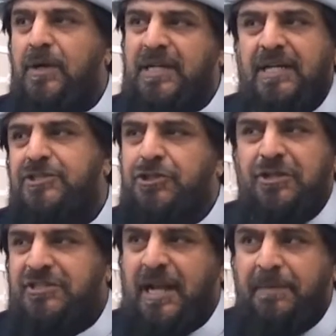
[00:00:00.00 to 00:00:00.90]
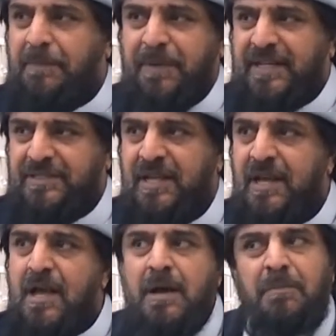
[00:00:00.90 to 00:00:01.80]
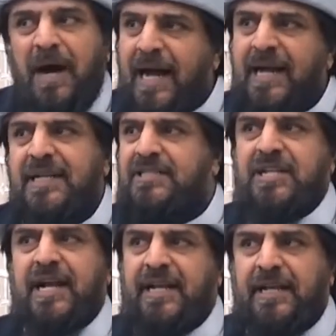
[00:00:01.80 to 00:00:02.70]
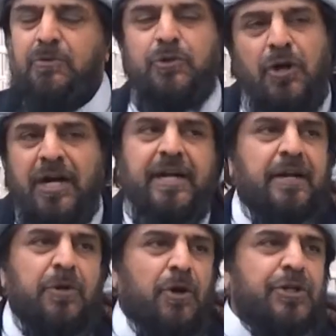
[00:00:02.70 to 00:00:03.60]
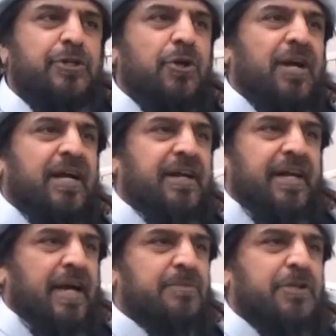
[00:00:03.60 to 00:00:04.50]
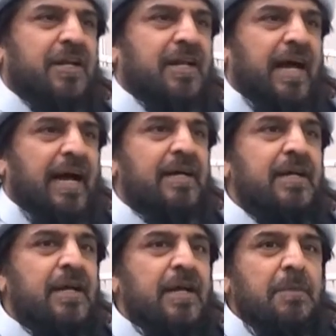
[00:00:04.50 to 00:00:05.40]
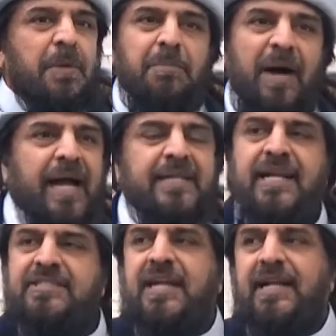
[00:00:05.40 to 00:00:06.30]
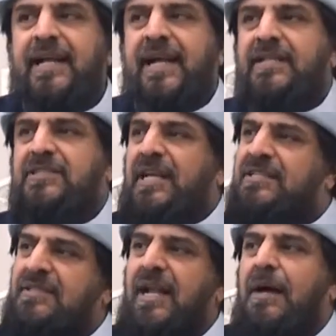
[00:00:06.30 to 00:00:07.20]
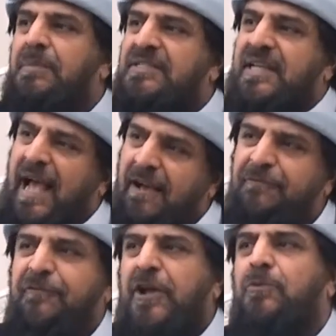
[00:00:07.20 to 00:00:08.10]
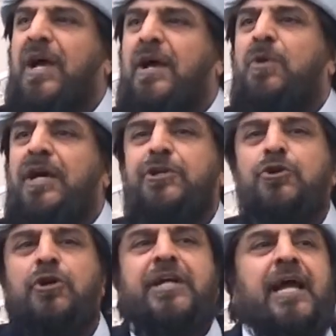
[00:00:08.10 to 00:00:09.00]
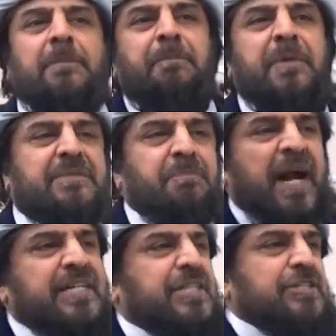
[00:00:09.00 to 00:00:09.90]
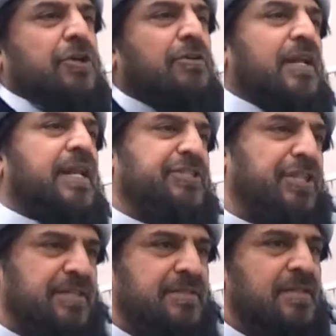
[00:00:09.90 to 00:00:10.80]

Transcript: country or Islamic place. My understanding, you agree or you don't agree, alhamdulillah. But my understanding is Islam is everywhere where you can practice your religion,